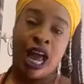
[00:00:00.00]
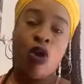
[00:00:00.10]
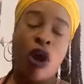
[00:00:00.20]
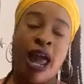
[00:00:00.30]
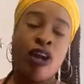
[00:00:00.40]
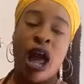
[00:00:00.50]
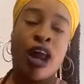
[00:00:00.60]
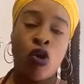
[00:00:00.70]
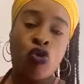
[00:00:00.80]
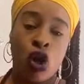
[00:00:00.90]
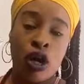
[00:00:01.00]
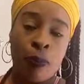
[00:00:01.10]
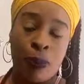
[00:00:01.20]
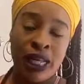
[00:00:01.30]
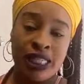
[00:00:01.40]
I don't I, I don't go
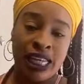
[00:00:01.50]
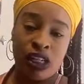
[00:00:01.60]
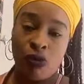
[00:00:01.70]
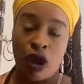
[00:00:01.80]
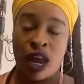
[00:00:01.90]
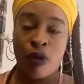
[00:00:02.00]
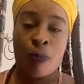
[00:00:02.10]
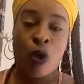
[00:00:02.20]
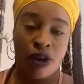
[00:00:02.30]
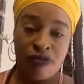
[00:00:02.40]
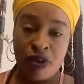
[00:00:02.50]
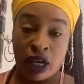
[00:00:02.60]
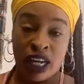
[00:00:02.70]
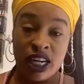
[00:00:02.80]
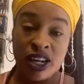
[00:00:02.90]
to the police station and report
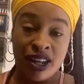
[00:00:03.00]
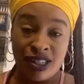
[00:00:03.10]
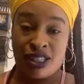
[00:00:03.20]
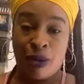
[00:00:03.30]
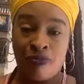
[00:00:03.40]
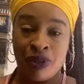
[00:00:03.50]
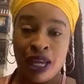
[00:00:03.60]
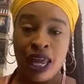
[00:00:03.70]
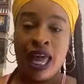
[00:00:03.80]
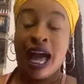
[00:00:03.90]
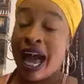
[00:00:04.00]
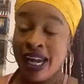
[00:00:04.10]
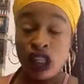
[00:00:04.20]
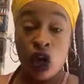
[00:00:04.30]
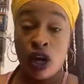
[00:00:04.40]
fucking girls them.
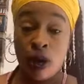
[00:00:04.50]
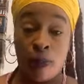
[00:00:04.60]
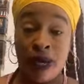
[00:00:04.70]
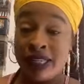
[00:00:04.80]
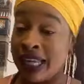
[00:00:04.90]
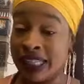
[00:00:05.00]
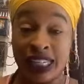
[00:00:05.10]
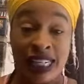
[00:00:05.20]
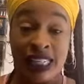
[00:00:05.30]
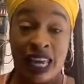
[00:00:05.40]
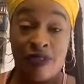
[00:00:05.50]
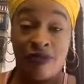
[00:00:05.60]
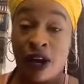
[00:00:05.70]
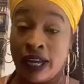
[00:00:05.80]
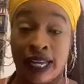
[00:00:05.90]
I just go to the police station to
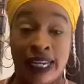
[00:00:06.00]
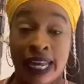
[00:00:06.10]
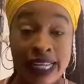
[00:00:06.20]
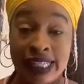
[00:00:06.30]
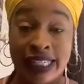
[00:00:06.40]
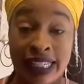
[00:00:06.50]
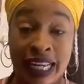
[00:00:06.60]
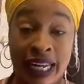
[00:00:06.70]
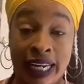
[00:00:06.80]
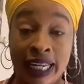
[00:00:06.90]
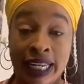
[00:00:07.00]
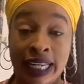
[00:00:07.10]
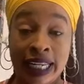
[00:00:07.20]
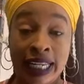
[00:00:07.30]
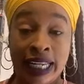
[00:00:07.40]
send fucking niggas to jail.
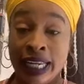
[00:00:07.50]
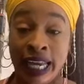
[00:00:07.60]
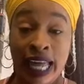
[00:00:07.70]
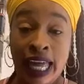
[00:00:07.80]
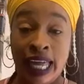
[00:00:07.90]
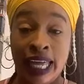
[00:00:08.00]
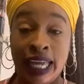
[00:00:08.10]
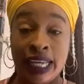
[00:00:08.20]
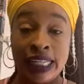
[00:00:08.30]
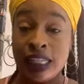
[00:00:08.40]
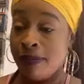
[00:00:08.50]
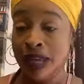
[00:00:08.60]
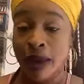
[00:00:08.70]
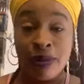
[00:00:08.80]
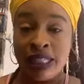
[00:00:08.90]
Yeah.
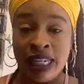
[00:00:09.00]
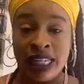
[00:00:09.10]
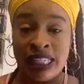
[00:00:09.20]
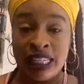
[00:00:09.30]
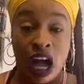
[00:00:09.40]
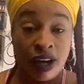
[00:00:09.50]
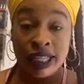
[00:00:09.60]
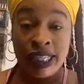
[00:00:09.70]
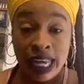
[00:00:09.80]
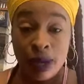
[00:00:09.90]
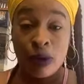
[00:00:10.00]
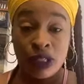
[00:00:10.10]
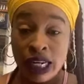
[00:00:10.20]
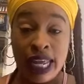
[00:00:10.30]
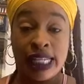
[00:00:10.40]
Sometimes you need to sit down and think
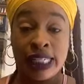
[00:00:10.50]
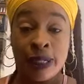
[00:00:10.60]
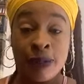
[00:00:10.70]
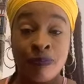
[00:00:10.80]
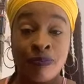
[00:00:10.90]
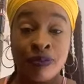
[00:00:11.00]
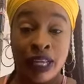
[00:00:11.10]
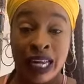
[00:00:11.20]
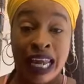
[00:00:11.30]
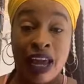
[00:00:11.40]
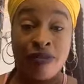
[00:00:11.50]
about things in